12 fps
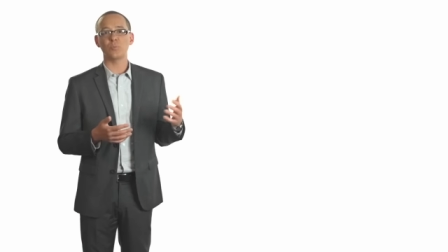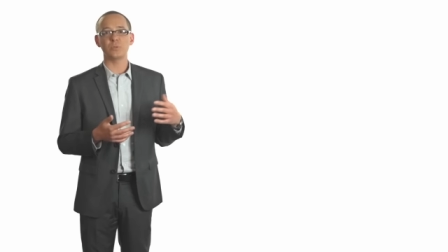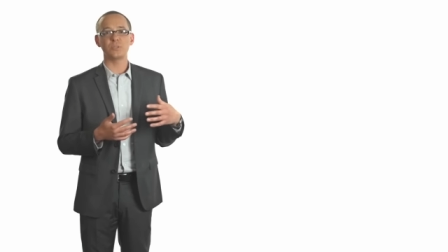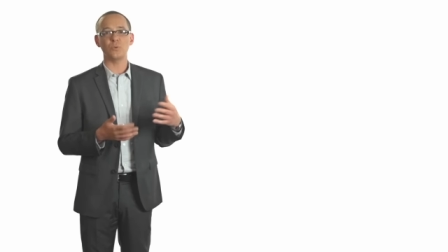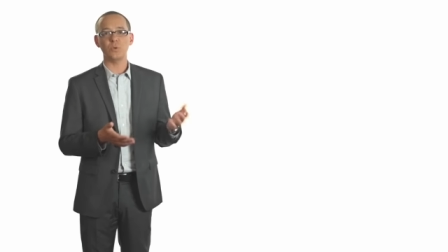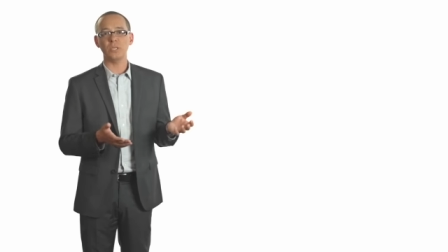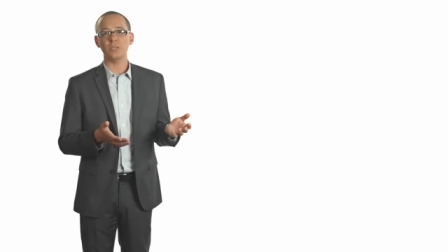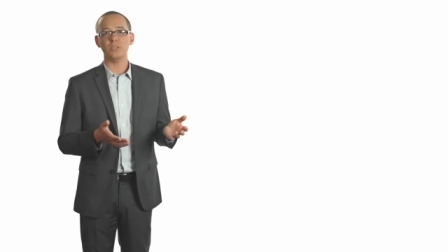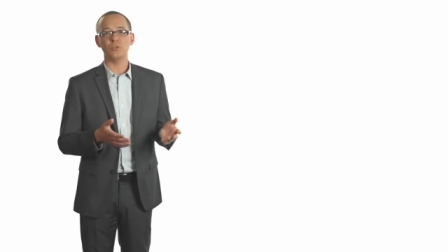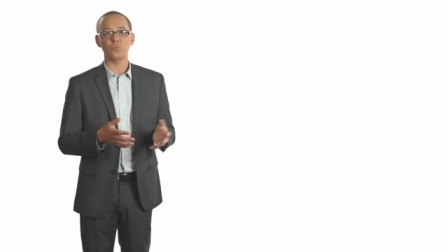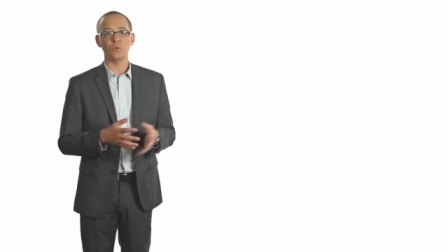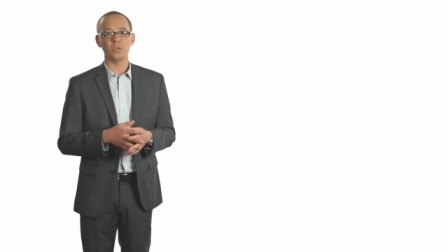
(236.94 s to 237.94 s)
between
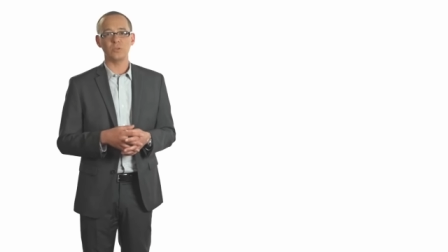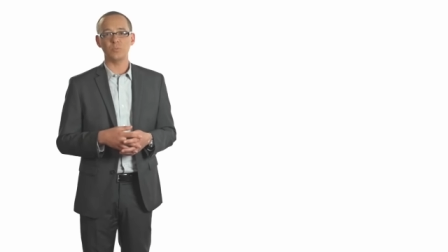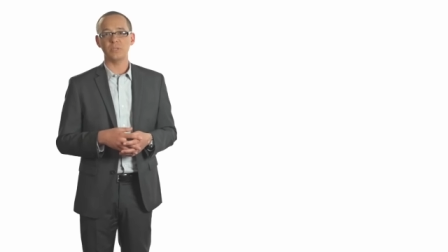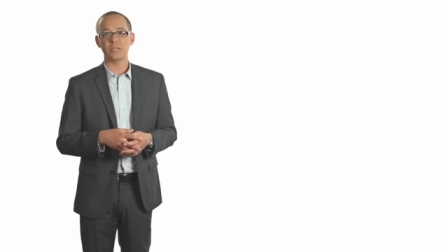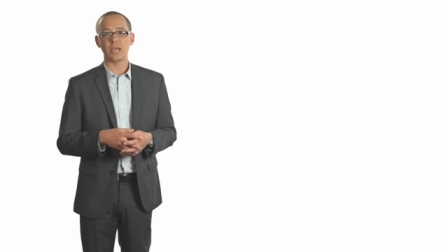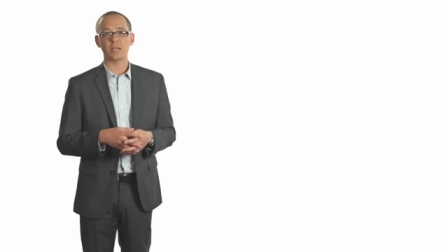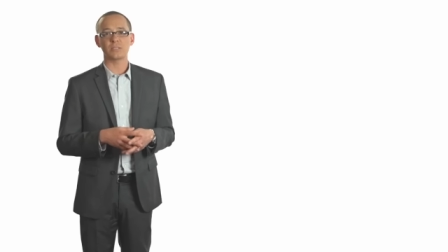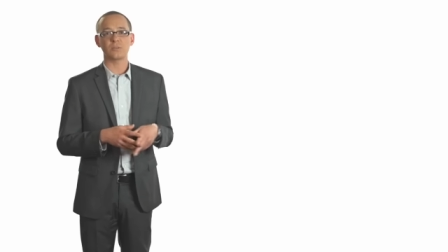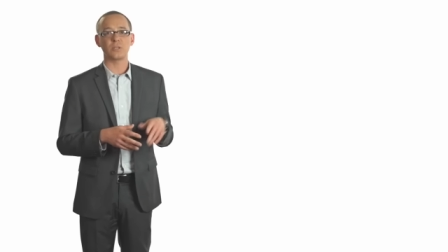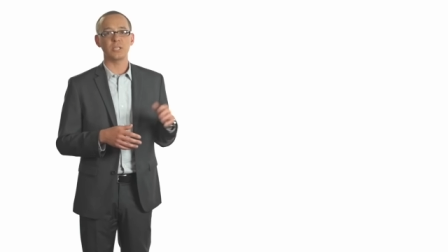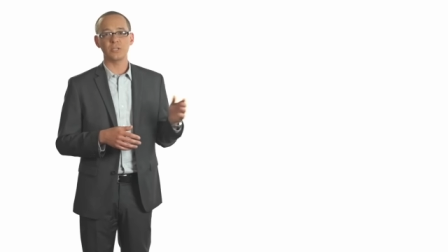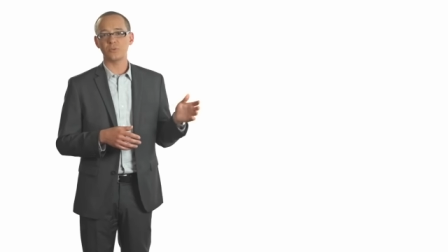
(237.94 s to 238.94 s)
what you'd be taxed
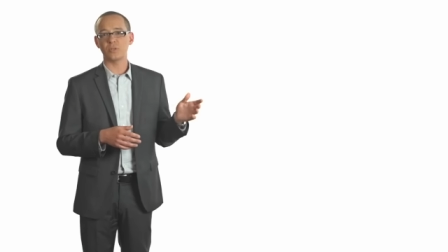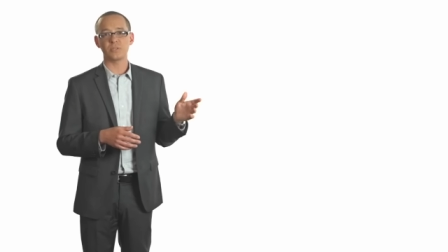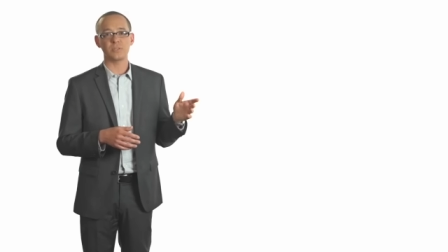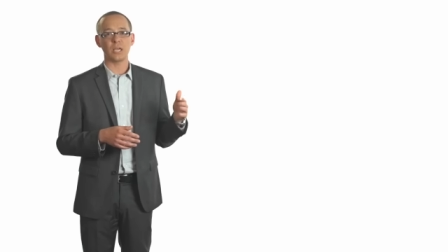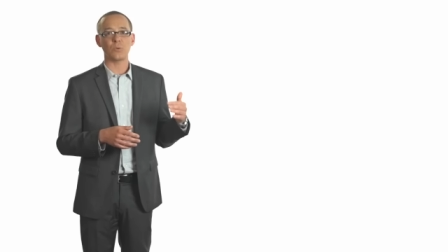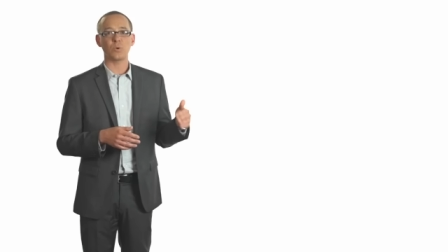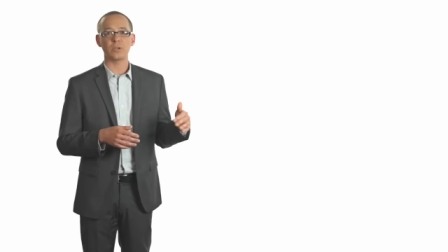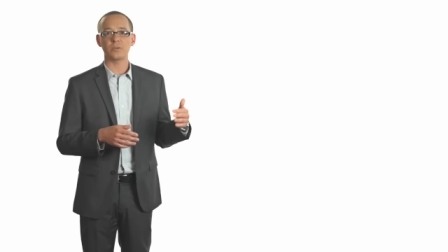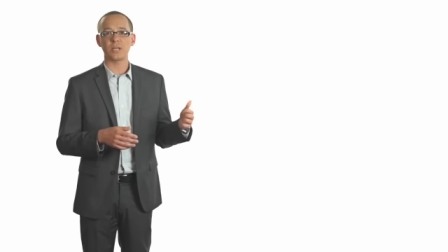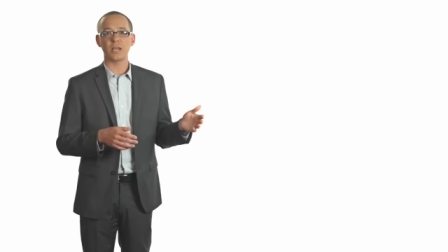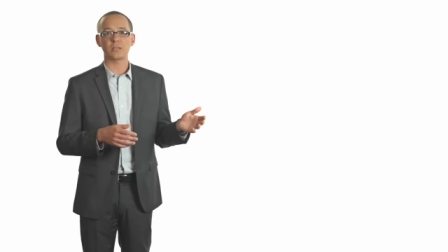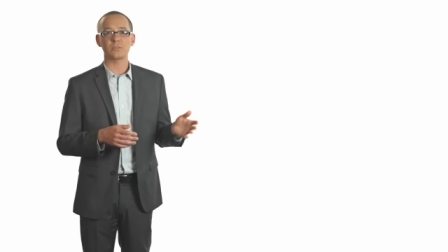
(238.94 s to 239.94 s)
on interest and what you're
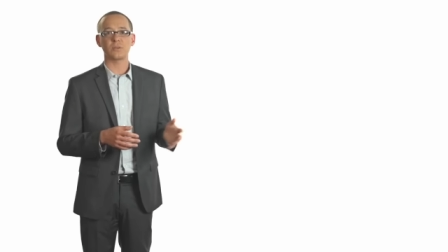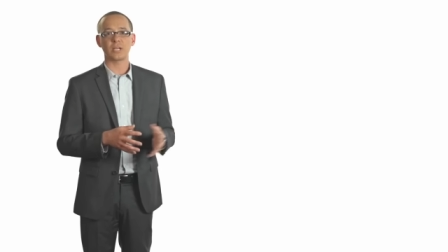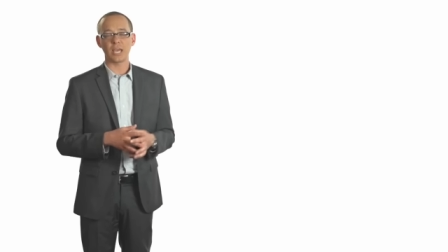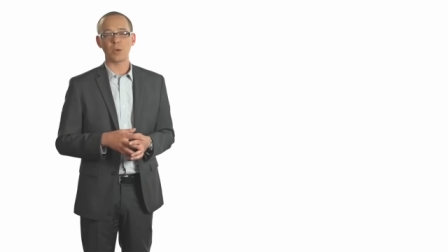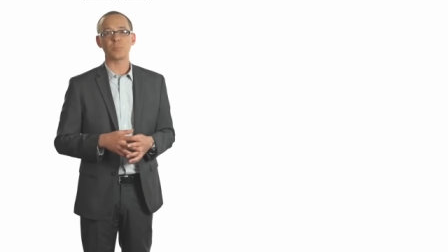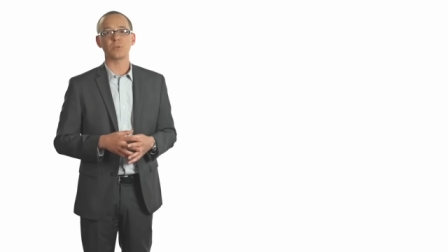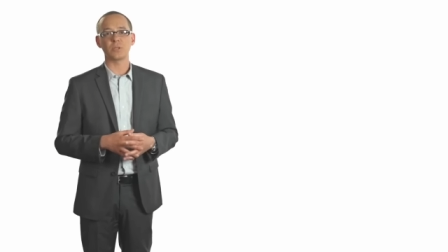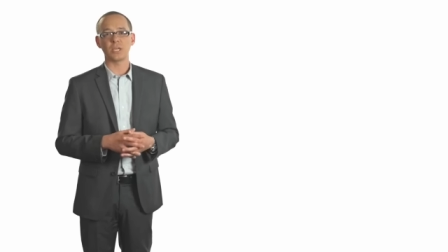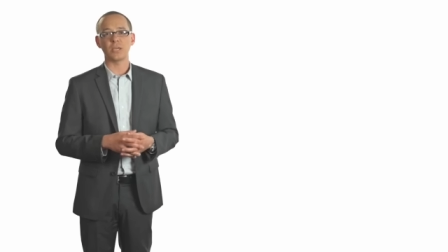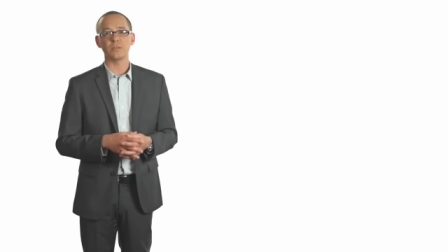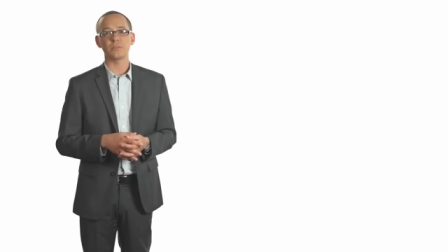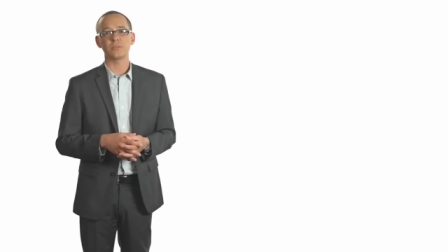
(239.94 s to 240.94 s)
taxed on capital
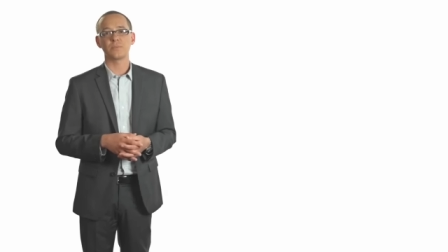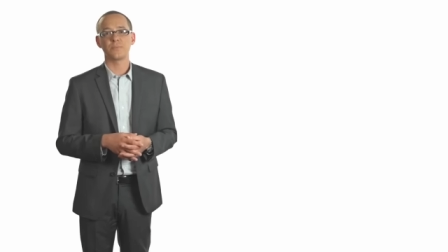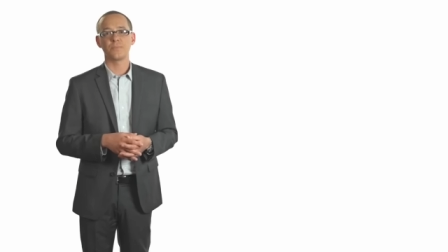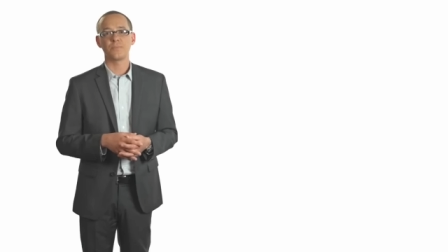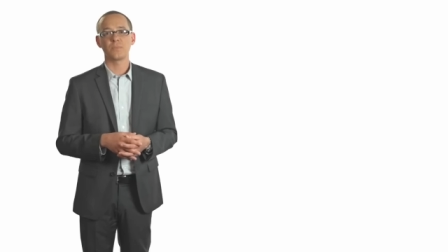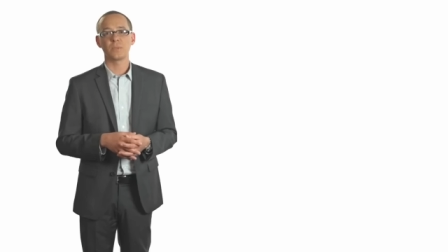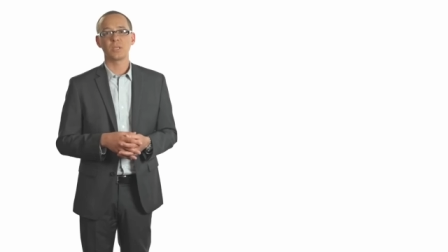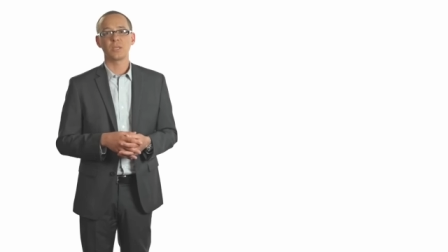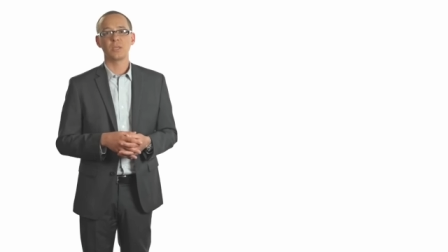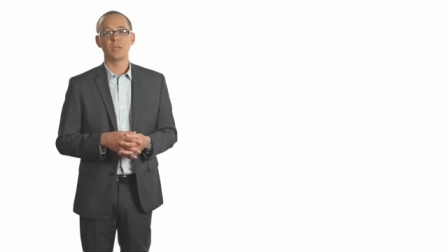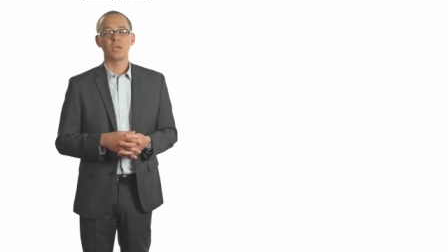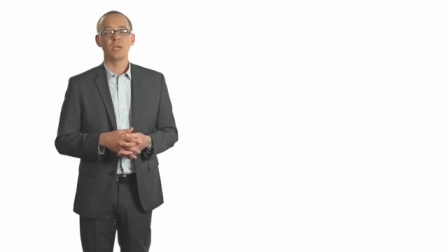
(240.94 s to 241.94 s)
gains.
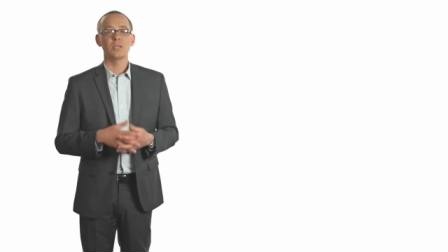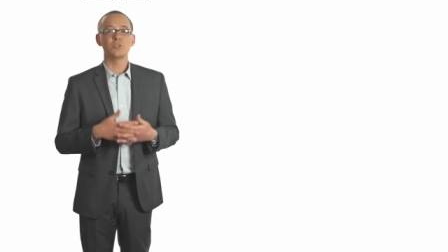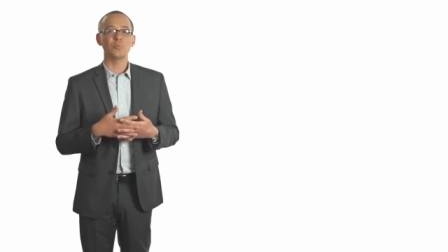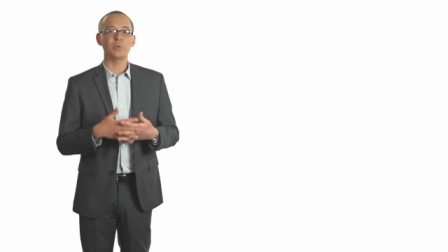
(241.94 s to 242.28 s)
So